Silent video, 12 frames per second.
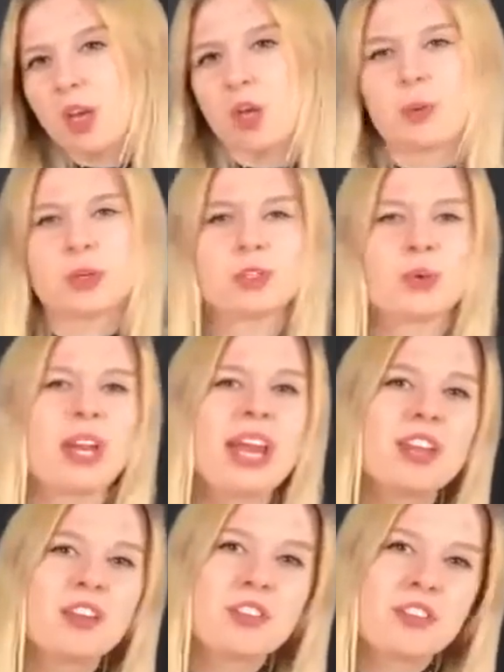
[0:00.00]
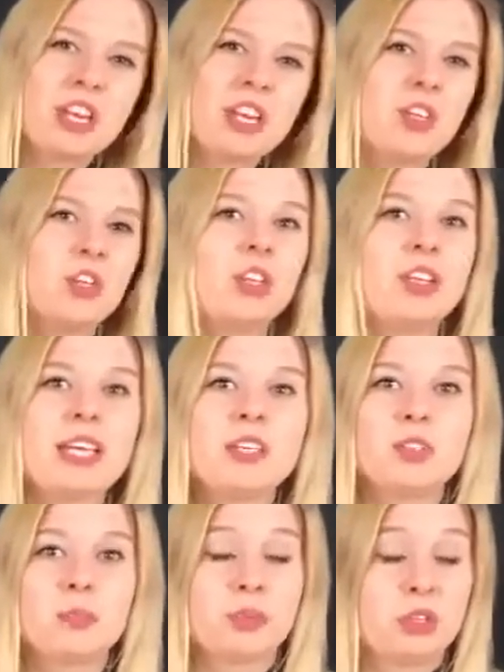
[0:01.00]
you don't want to do anything, you're
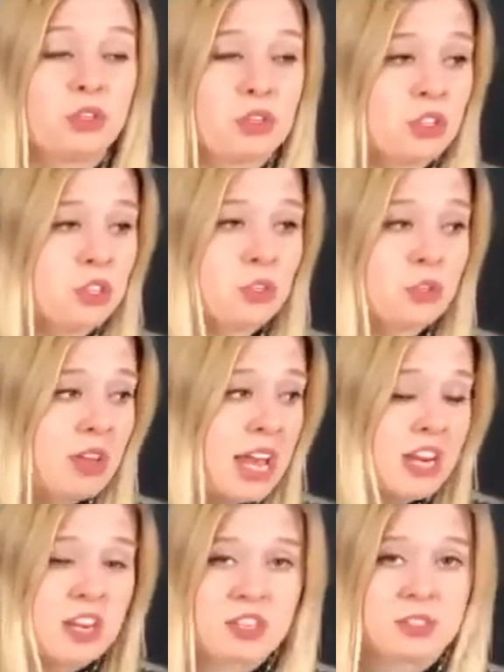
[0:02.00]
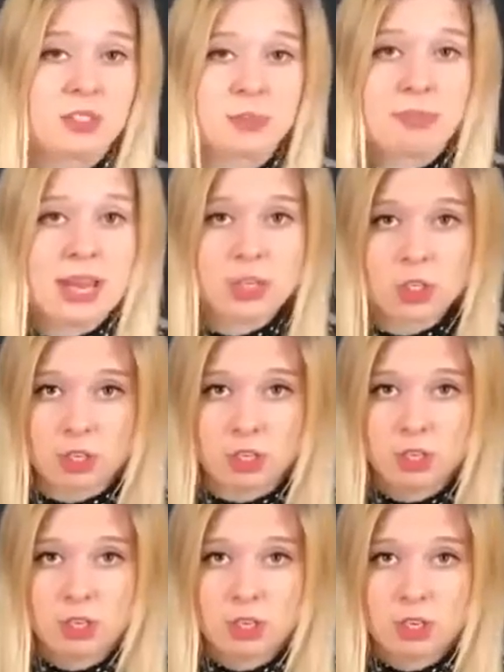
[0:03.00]
lazy, but you didn't do anything
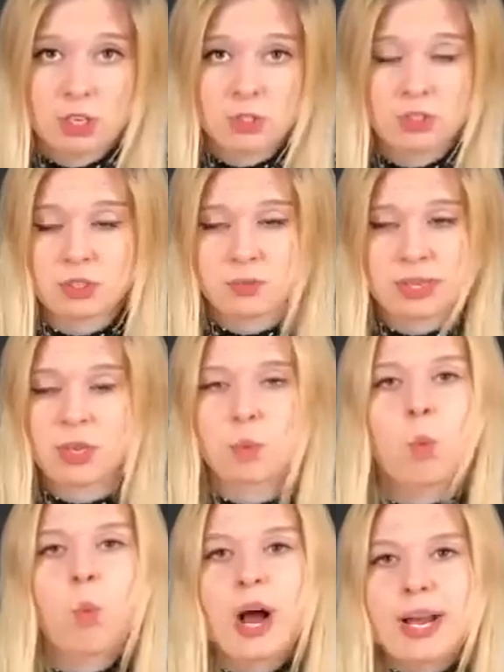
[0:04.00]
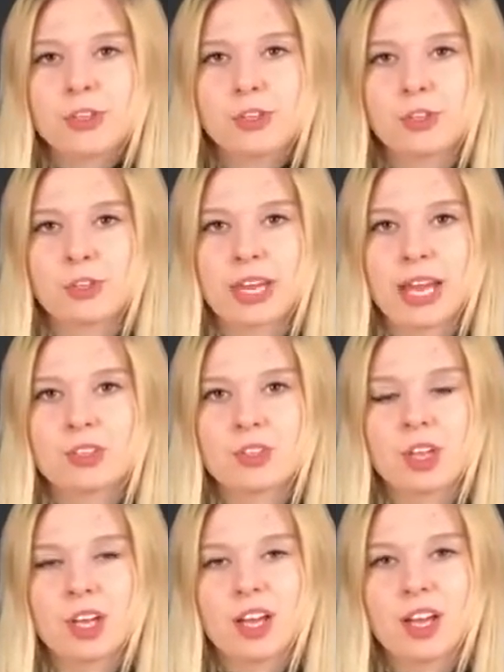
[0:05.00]
special. Just like, why do you do
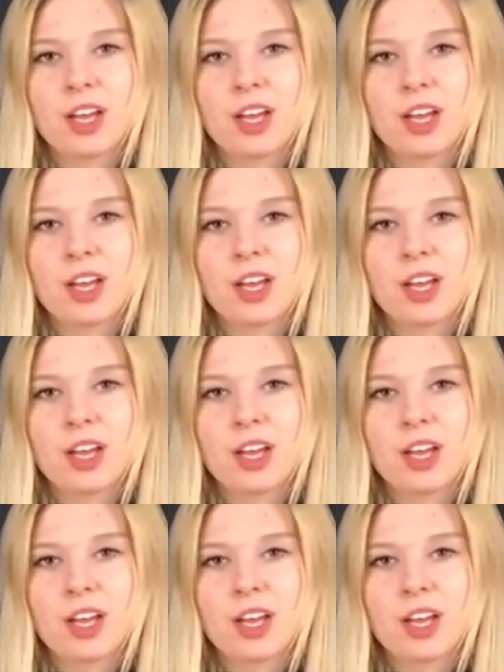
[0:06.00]
that?